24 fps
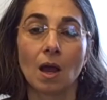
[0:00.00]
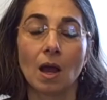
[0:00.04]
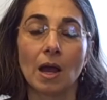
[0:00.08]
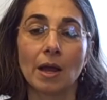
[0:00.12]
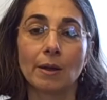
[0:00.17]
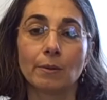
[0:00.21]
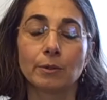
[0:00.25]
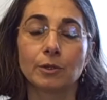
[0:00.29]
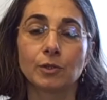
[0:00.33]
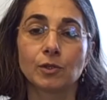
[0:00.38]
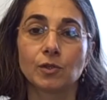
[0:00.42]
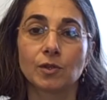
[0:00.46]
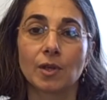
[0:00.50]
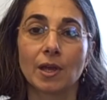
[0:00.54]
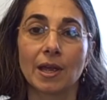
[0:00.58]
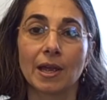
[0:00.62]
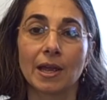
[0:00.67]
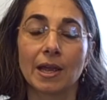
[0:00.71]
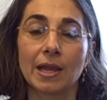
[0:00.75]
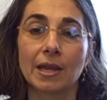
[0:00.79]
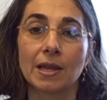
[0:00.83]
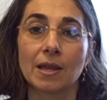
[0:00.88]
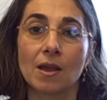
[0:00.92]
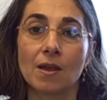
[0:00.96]
I would
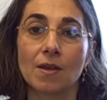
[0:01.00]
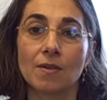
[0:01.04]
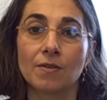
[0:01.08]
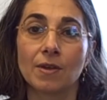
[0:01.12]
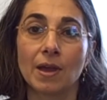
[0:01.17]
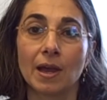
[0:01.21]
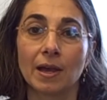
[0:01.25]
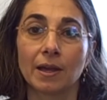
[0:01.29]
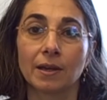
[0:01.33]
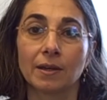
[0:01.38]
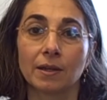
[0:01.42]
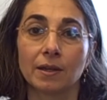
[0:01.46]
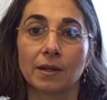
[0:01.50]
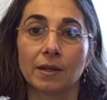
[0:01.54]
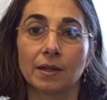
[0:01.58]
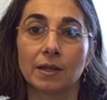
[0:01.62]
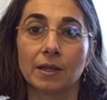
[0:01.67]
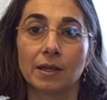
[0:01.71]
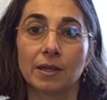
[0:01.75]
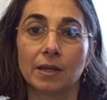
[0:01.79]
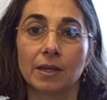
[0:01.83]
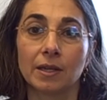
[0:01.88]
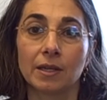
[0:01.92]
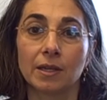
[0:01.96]
say that
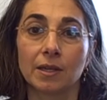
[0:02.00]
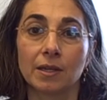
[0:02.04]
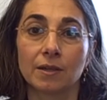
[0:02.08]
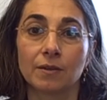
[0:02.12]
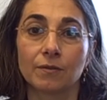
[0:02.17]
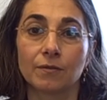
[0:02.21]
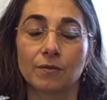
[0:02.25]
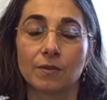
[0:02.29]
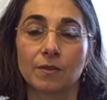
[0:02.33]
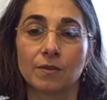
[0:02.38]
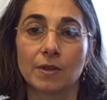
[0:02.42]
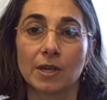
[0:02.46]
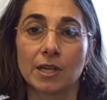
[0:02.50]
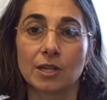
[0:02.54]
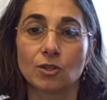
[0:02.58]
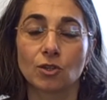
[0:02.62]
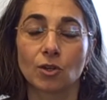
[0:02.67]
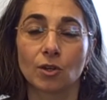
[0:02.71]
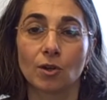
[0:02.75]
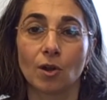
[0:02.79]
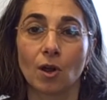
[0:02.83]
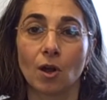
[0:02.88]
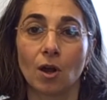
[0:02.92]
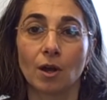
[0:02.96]
if they
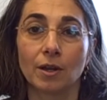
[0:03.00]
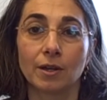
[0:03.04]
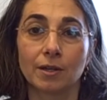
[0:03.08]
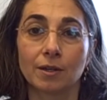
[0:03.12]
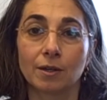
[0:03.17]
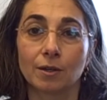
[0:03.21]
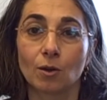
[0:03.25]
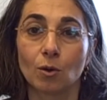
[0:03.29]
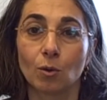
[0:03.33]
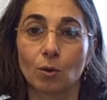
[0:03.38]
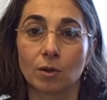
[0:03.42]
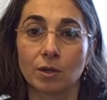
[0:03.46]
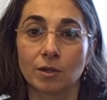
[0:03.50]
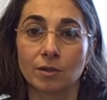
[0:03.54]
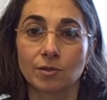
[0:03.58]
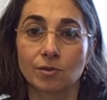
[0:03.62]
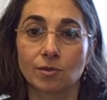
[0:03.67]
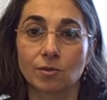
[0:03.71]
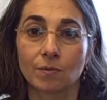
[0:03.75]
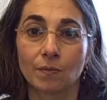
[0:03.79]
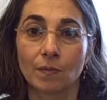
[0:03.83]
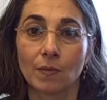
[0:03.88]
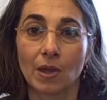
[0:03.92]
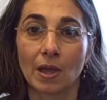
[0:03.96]
should audit a
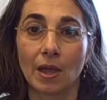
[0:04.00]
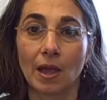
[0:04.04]
course,